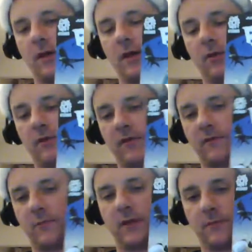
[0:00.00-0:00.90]
I always have
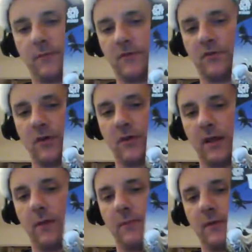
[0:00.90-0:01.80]
to pick it up just to try it
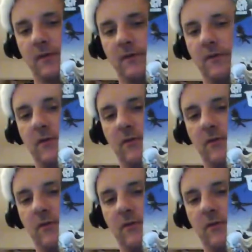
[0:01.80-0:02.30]
out because they do